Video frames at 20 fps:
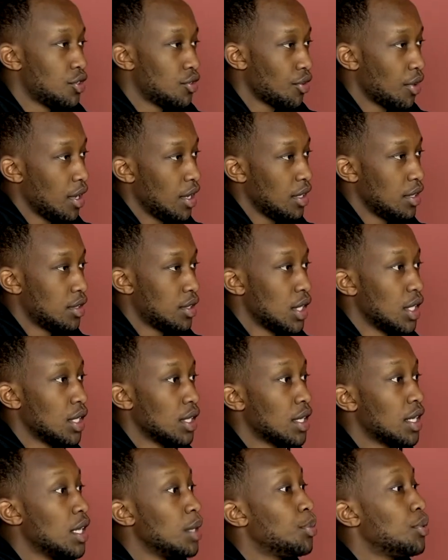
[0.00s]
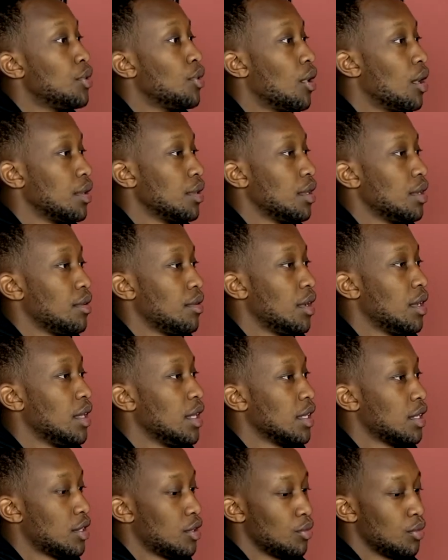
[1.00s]
literally trained to keep you on there,
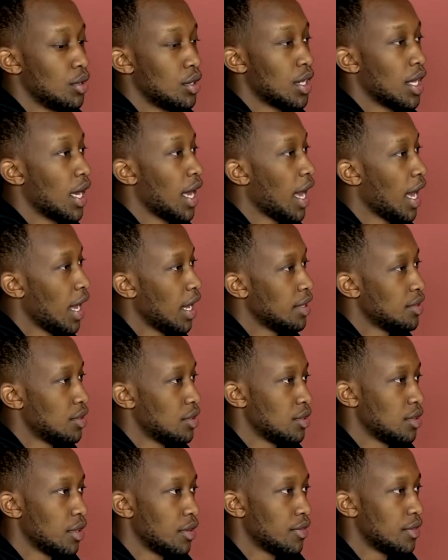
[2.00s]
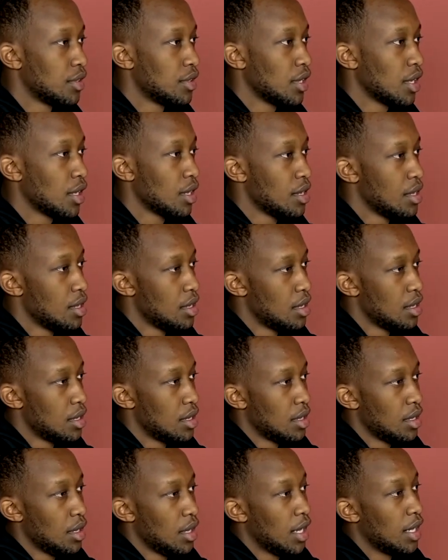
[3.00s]
right? Like when you get ads and stuff, it's
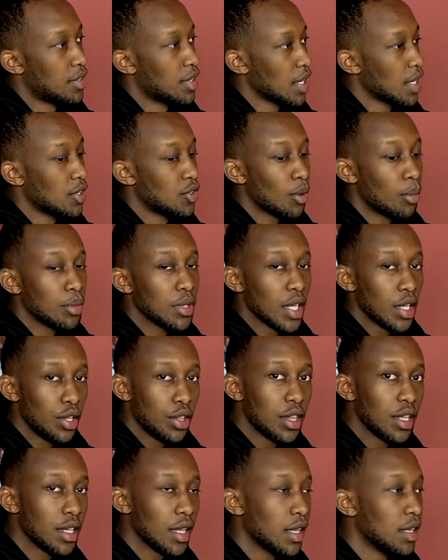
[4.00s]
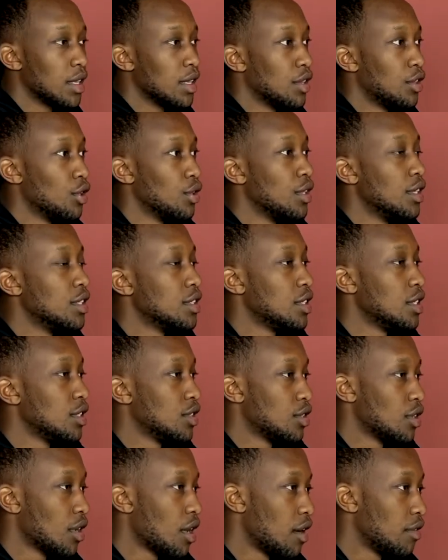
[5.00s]
almost like you think like they're
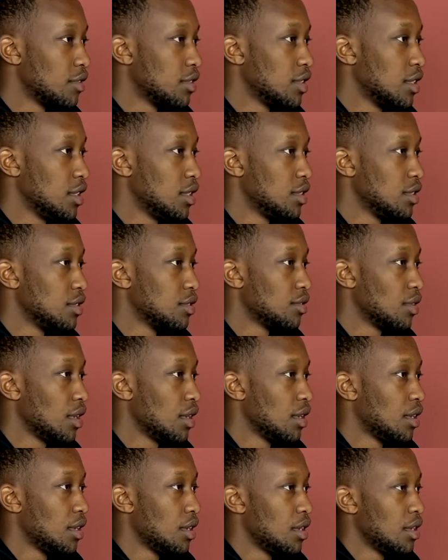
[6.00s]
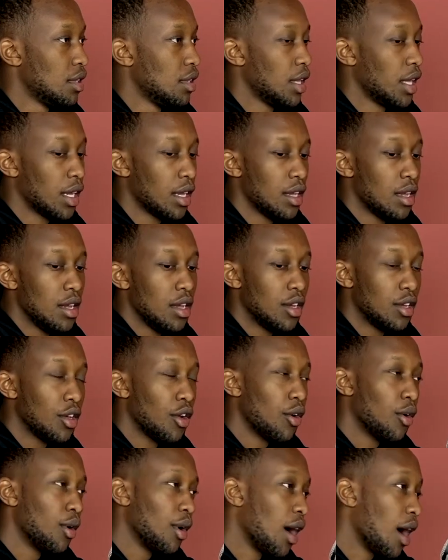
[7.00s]
listening to your conversations, right? Like
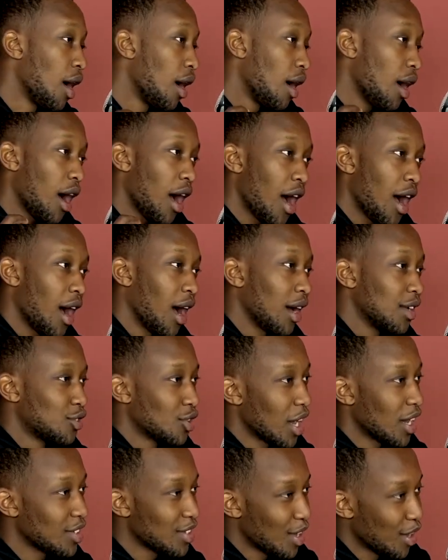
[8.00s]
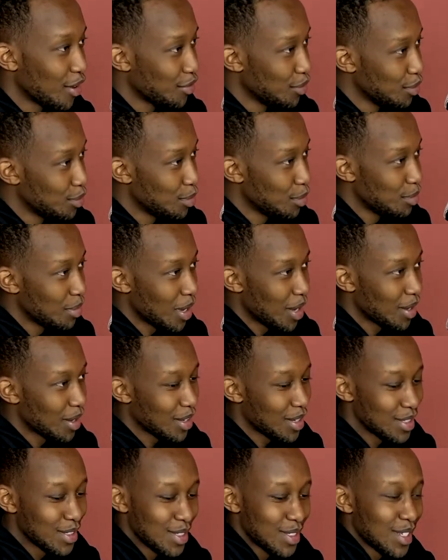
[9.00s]
I try to stay off YouTube
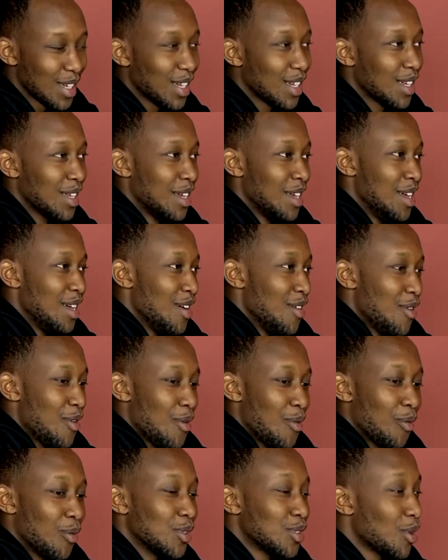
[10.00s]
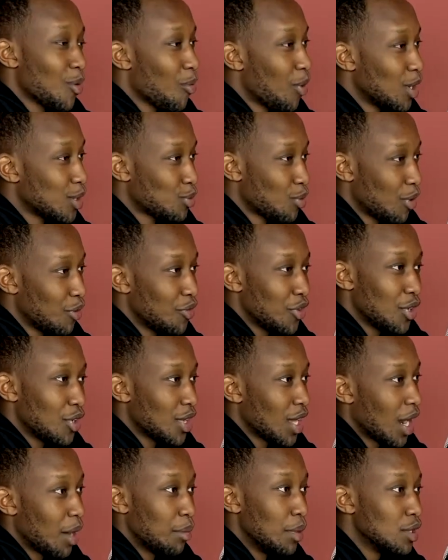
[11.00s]
now because it's like once I watch one
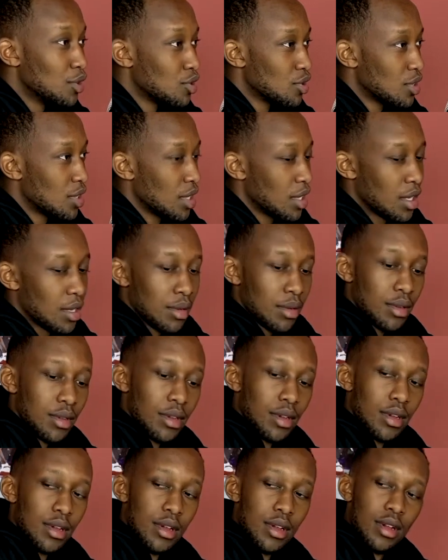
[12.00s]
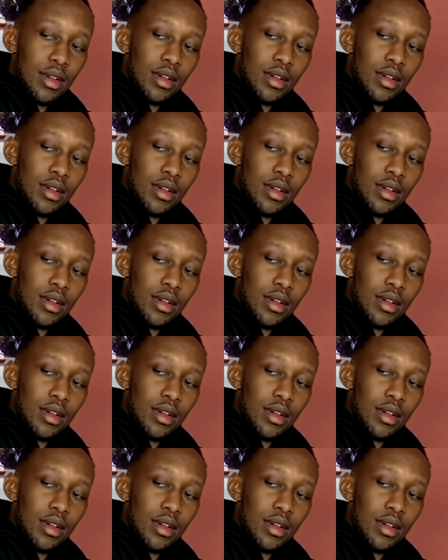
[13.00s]
video that I'm interested in,